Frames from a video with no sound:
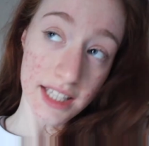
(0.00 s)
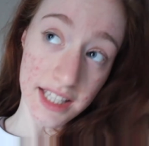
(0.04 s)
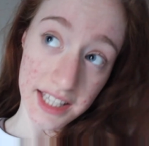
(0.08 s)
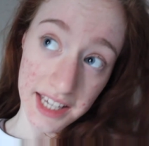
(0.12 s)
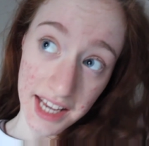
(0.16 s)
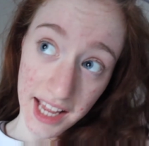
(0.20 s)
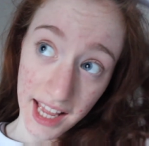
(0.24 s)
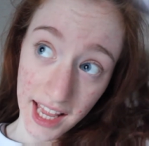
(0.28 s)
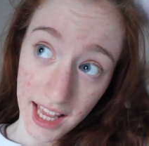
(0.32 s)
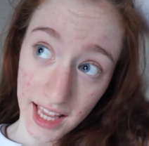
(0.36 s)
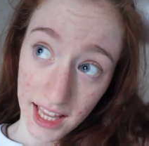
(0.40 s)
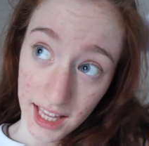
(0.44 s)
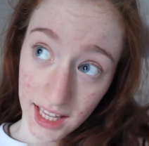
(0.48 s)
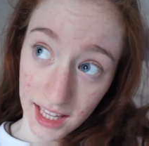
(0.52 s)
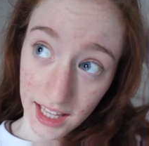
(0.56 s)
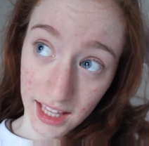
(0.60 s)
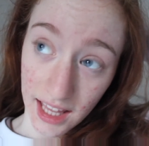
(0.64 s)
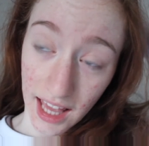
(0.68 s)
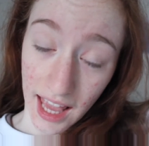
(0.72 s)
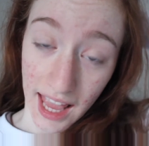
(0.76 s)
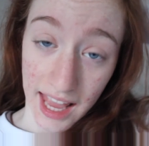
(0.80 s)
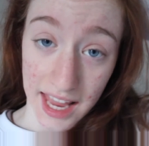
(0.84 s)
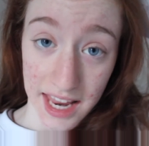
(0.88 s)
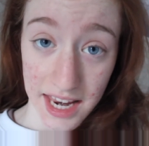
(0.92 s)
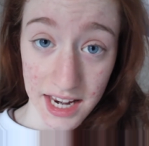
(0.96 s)
day
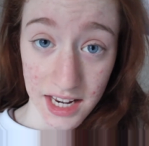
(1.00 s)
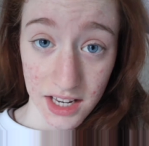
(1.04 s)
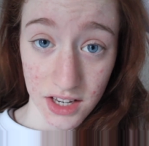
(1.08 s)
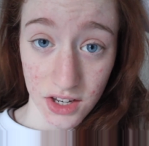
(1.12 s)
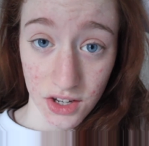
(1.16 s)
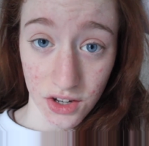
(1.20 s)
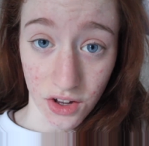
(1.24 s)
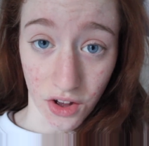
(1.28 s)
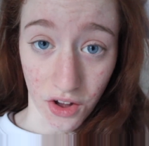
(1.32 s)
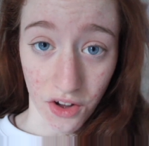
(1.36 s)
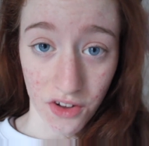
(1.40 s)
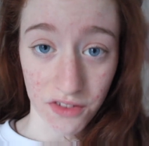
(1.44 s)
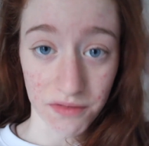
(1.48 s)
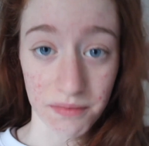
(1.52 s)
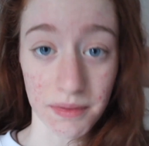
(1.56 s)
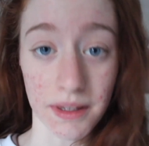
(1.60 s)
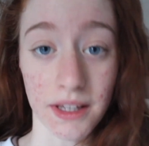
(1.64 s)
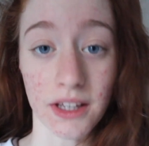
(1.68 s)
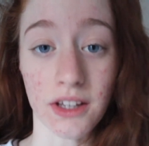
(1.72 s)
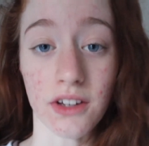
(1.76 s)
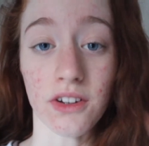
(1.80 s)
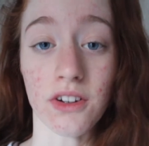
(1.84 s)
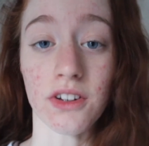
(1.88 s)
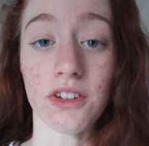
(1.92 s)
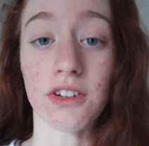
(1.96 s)
eight of
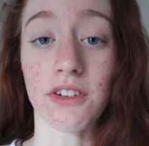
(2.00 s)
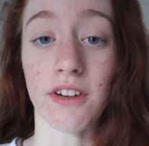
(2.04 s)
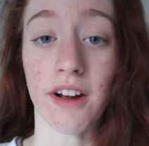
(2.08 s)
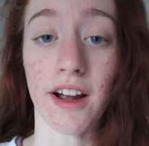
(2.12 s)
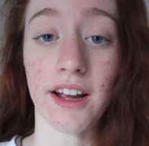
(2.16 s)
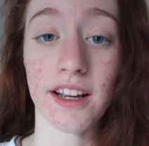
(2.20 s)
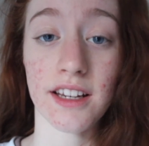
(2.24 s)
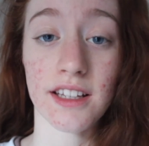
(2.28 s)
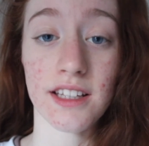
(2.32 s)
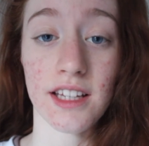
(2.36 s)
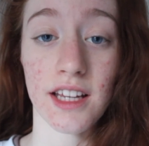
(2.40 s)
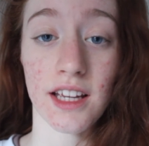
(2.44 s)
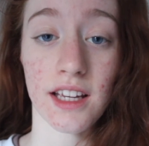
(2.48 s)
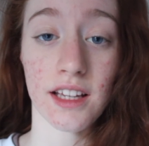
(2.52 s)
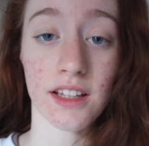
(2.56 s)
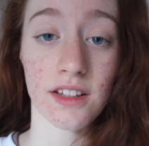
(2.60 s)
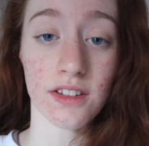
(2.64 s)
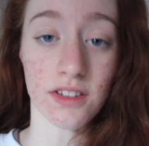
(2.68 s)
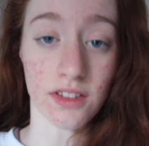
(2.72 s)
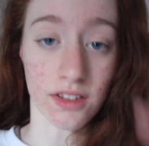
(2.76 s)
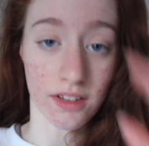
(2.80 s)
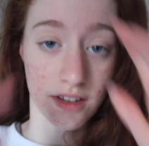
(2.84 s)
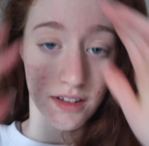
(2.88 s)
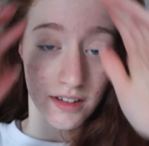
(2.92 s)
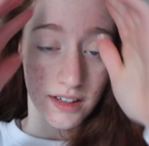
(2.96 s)
being on Roaccutane
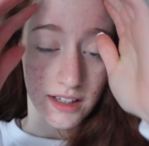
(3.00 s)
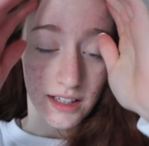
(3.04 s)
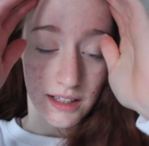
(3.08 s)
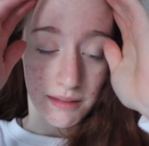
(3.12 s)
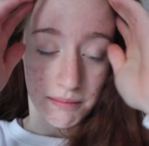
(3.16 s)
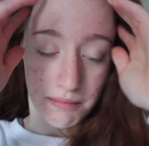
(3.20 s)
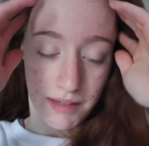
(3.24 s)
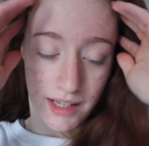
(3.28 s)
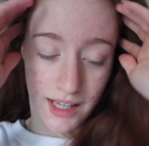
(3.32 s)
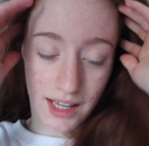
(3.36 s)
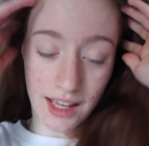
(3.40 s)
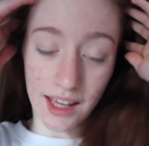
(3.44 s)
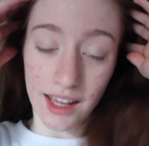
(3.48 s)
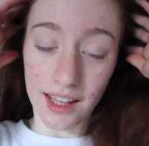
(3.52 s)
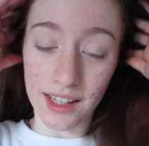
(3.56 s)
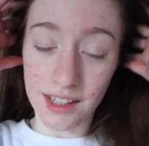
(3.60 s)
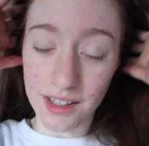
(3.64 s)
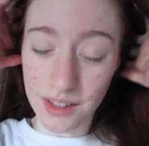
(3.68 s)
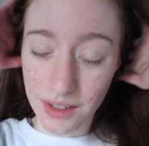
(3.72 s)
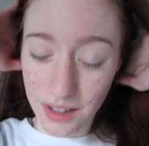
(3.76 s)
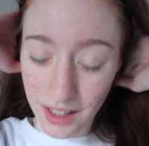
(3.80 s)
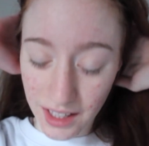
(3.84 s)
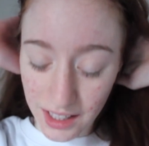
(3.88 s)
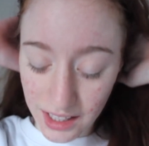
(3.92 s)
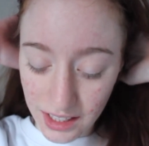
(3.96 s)
sorry my
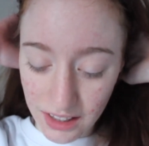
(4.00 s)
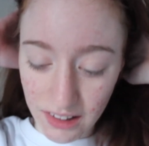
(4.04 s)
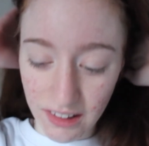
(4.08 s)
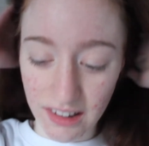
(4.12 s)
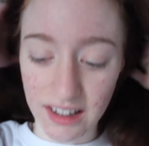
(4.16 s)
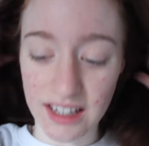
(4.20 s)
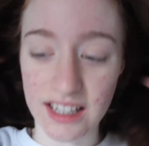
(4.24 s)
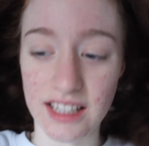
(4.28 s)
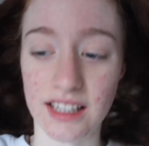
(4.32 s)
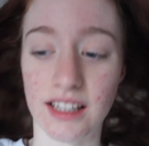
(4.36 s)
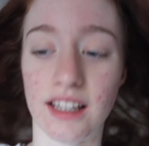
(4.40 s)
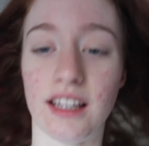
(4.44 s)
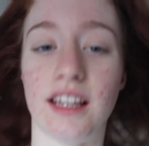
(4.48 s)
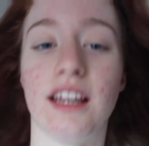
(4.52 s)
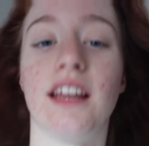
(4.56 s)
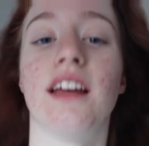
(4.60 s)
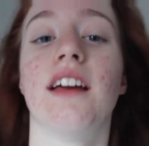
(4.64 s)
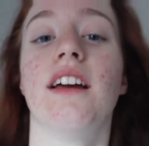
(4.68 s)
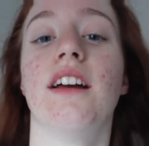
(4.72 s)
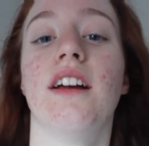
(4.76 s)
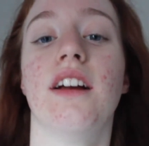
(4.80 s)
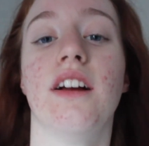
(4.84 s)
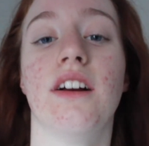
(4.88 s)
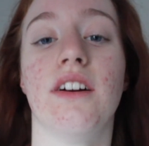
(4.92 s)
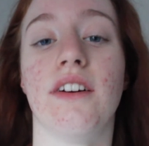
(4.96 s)
hair's kind of crazy
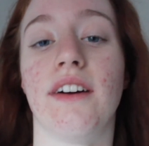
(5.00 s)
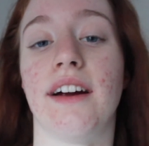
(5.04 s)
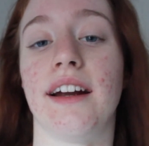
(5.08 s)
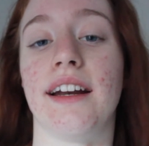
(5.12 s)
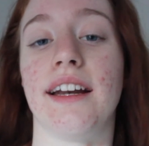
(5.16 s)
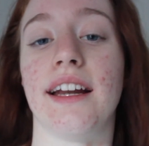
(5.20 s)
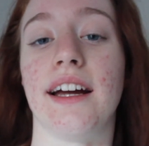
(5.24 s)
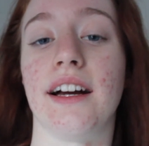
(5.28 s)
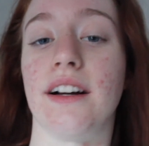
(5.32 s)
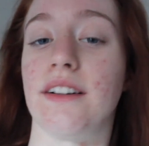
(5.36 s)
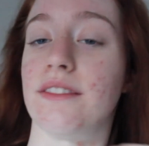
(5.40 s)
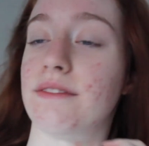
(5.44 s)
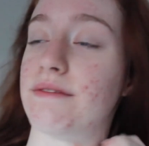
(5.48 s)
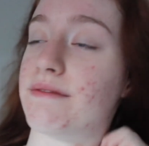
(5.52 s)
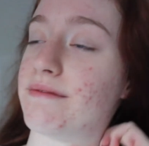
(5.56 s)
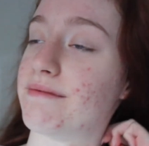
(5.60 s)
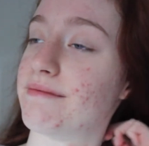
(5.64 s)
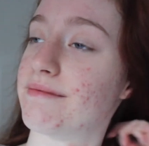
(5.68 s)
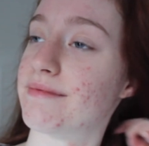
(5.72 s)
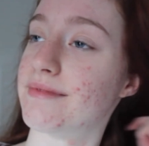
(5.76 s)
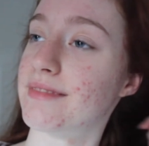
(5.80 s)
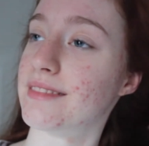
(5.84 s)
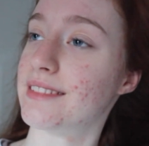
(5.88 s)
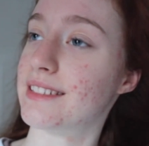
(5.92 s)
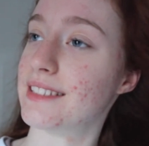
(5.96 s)
right now
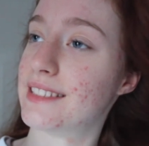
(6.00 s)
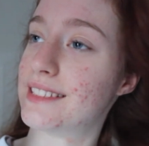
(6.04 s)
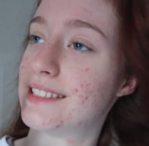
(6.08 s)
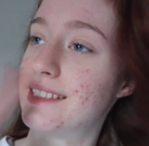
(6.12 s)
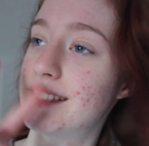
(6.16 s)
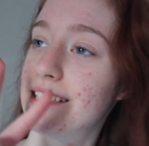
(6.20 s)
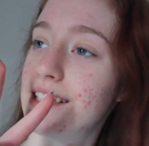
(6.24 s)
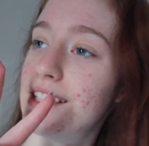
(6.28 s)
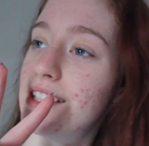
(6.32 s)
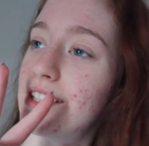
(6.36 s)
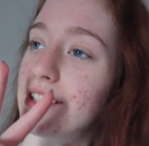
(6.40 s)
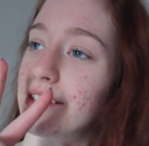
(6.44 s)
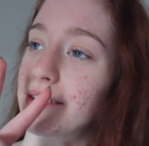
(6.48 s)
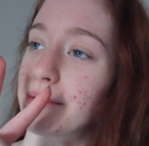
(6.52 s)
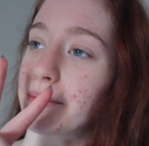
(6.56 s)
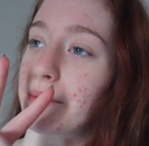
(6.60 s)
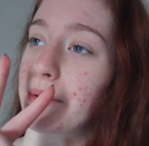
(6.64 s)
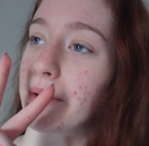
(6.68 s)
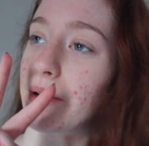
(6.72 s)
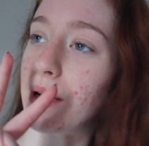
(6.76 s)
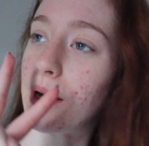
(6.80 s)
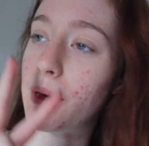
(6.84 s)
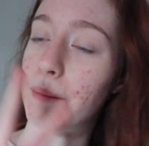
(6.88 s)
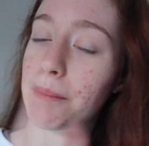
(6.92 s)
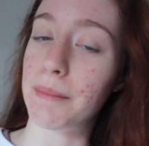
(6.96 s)
just
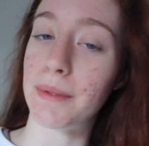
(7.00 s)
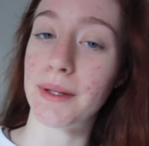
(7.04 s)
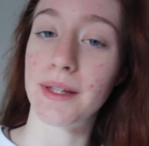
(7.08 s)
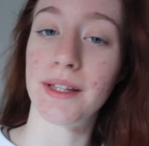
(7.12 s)
woke up.